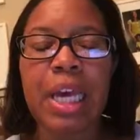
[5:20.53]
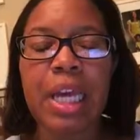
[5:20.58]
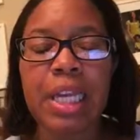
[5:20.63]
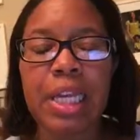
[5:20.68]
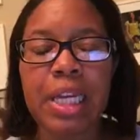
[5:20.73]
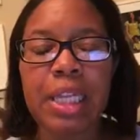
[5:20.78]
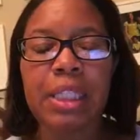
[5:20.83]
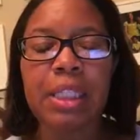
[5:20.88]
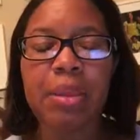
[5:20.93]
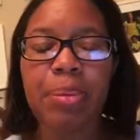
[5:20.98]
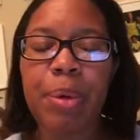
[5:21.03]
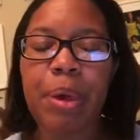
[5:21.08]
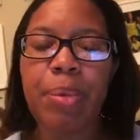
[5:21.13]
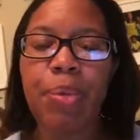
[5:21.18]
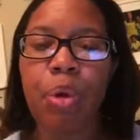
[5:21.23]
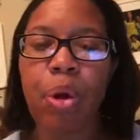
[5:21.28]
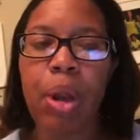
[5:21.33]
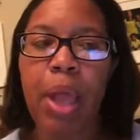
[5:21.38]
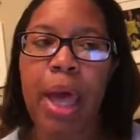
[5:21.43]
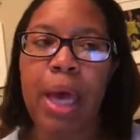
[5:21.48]
It needs to be
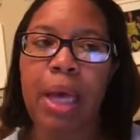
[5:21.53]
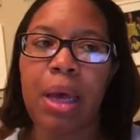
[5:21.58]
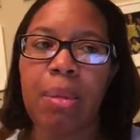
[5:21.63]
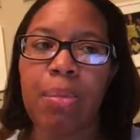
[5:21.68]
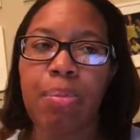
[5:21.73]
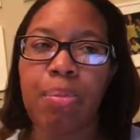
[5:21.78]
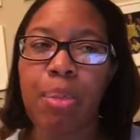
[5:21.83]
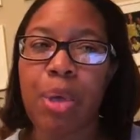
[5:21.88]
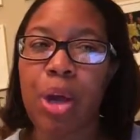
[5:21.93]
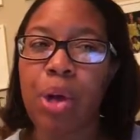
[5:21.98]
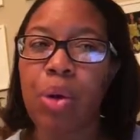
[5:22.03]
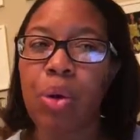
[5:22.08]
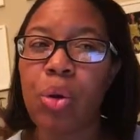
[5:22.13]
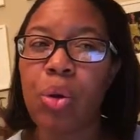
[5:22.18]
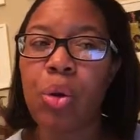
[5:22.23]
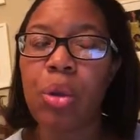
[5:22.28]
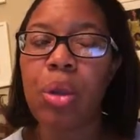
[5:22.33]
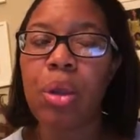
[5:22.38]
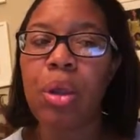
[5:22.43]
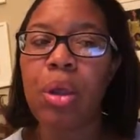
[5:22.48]
more like a
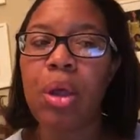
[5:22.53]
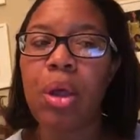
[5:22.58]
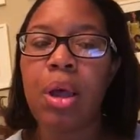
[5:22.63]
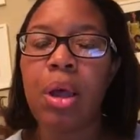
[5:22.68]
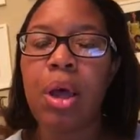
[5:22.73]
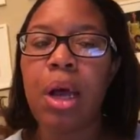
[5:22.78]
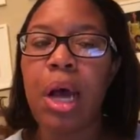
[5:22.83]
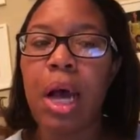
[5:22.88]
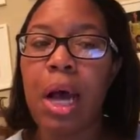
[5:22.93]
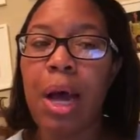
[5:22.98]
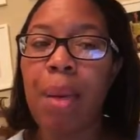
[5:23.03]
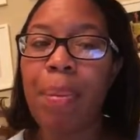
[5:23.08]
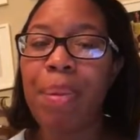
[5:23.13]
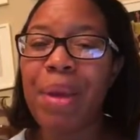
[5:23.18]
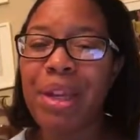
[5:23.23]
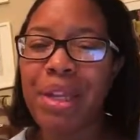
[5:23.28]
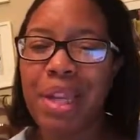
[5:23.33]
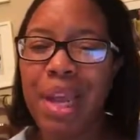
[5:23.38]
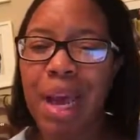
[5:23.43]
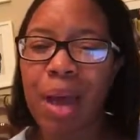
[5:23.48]
middle up
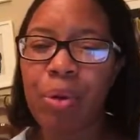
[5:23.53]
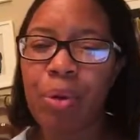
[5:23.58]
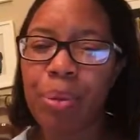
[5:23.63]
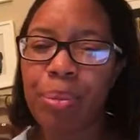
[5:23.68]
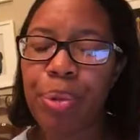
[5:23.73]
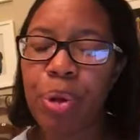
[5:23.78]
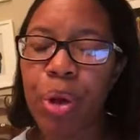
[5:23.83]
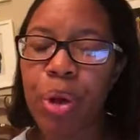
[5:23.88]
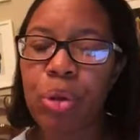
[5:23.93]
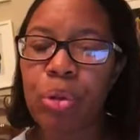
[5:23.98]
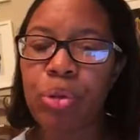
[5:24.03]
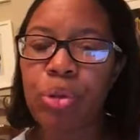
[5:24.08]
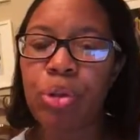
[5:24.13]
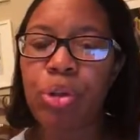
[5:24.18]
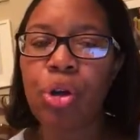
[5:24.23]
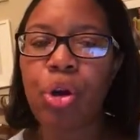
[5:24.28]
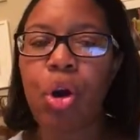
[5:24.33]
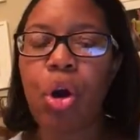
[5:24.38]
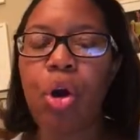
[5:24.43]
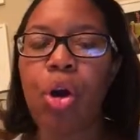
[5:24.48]
and down
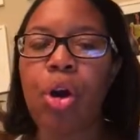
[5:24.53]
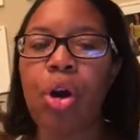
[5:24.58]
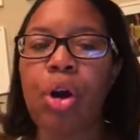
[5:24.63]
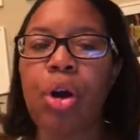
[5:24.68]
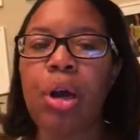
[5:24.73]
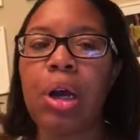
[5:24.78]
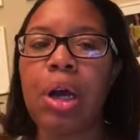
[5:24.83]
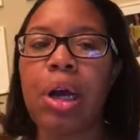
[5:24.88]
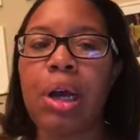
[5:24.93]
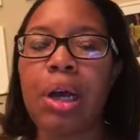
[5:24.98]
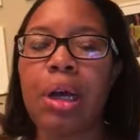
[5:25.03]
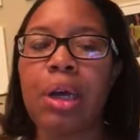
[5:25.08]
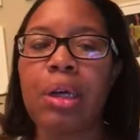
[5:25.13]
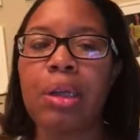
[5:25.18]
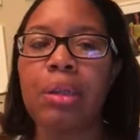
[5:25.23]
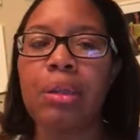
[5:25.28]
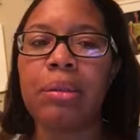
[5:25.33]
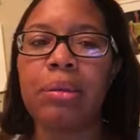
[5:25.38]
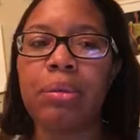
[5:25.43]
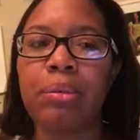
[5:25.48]
approach, or
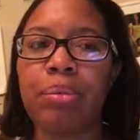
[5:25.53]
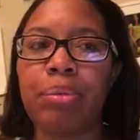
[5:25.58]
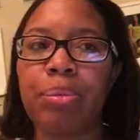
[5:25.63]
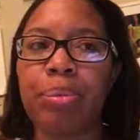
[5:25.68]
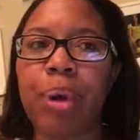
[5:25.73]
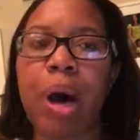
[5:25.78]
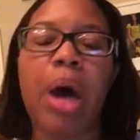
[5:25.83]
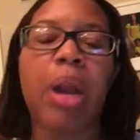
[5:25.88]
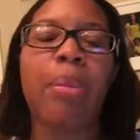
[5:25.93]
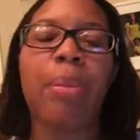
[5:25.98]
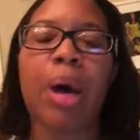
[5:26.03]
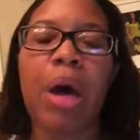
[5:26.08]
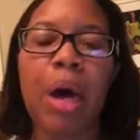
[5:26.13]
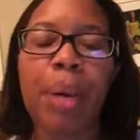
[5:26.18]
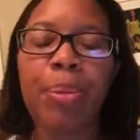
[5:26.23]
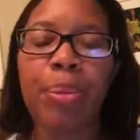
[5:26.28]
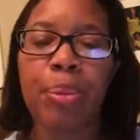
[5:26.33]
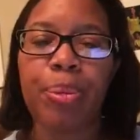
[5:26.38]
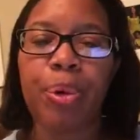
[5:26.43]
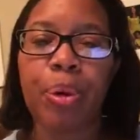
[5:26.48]
a bottom
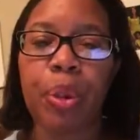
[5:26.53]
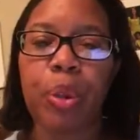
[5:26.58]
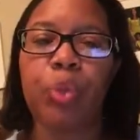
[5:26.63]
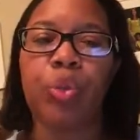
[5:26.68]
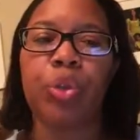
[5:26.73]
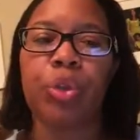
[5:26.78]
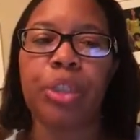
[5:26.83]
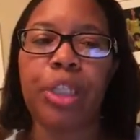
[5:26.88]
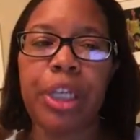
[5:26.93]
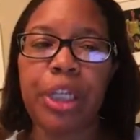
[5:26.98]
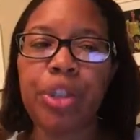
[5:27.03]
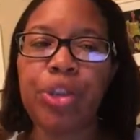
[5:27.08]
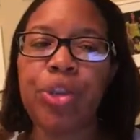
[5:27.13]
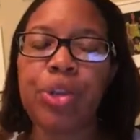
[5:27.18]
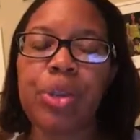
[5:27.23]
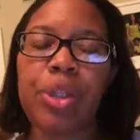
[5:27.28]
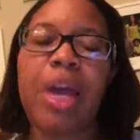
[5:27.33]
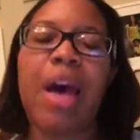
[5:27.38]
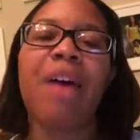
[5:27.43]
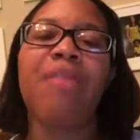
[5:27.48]
up approach where
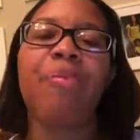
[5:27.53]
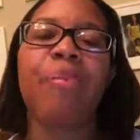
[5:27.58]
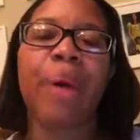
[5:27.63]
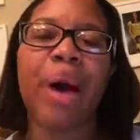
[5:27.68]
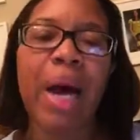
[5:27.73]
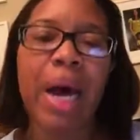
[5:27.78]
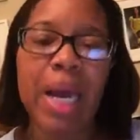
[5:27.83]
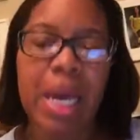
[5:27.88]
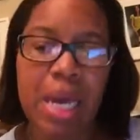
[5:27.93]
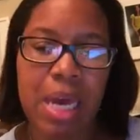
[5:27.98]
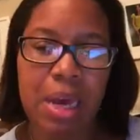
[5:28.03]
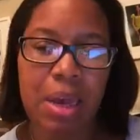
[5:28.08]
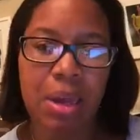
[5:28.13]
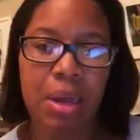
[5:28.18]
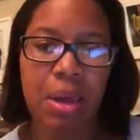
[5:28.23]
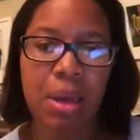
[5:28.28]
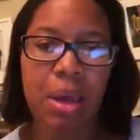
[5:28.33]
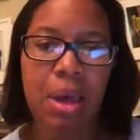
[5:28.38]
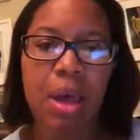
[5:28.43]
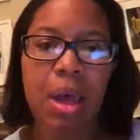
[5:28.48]
teachers have
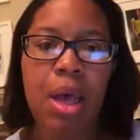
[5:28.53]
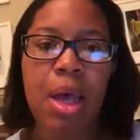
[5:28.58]
buy-in